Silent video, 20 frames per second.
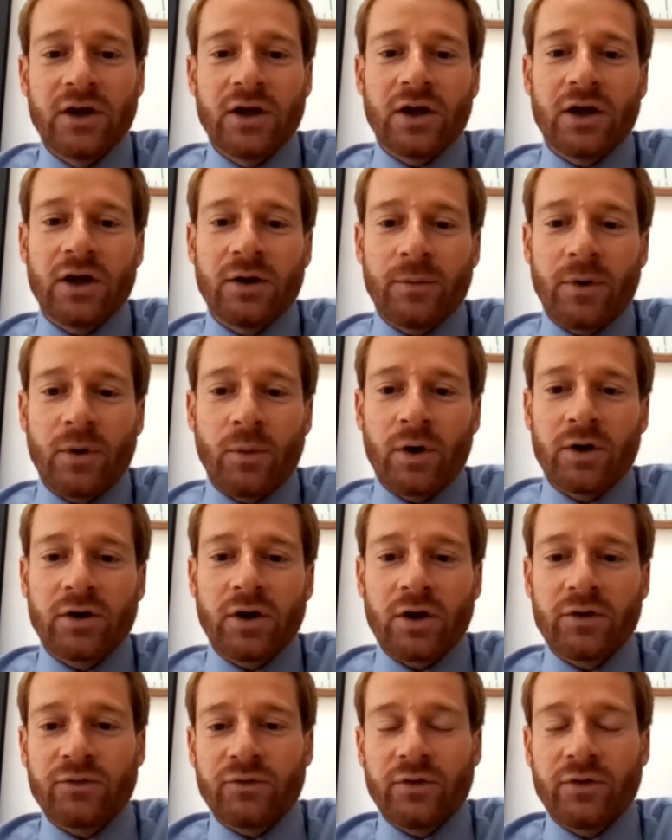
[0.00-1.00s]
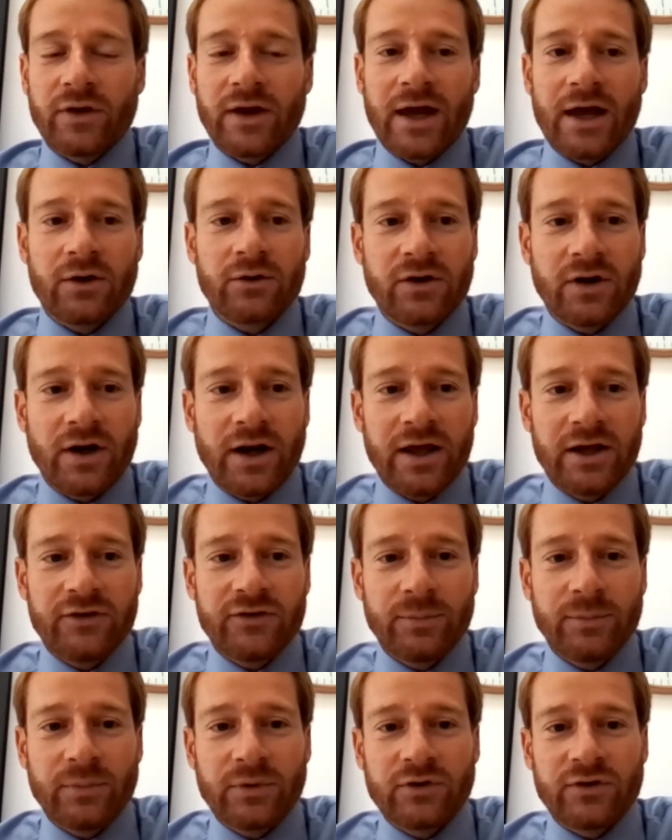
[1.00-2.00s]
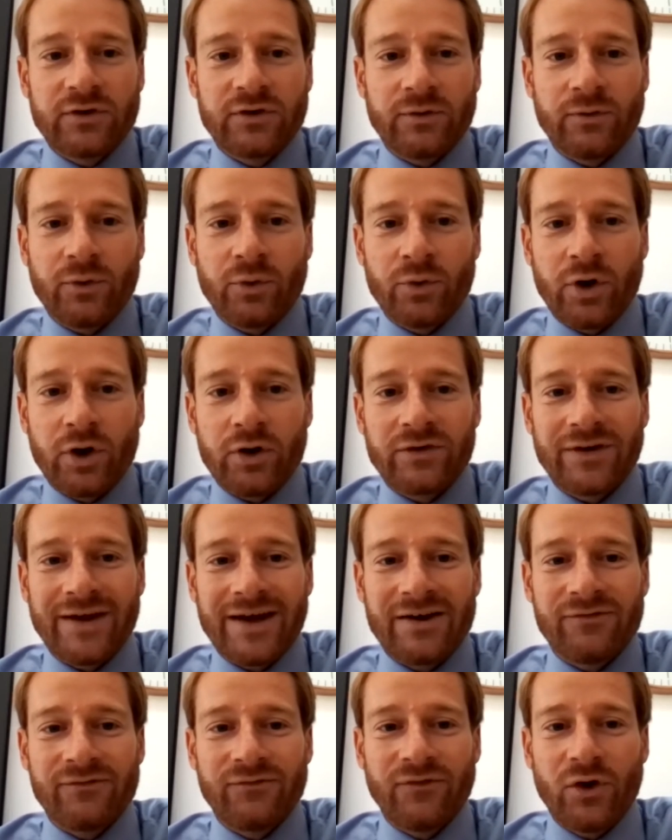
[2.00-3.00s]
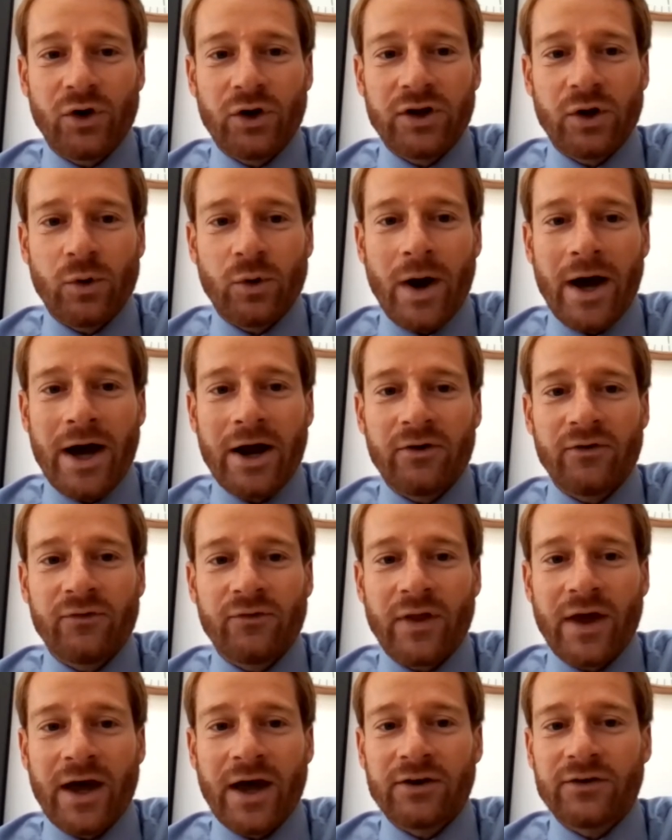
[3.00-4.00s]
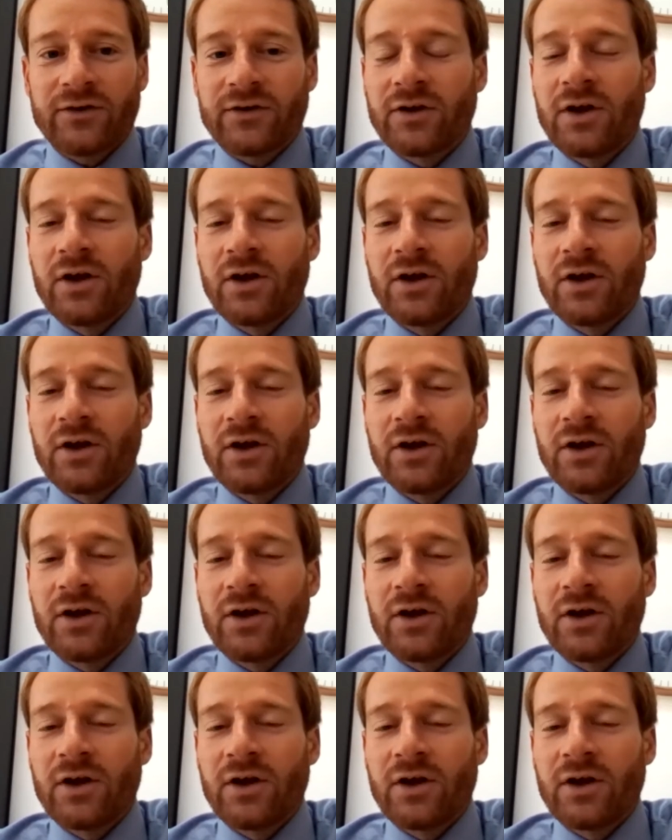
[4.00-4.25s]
I won't go through the calculation because you're all no doubt fully aware of that.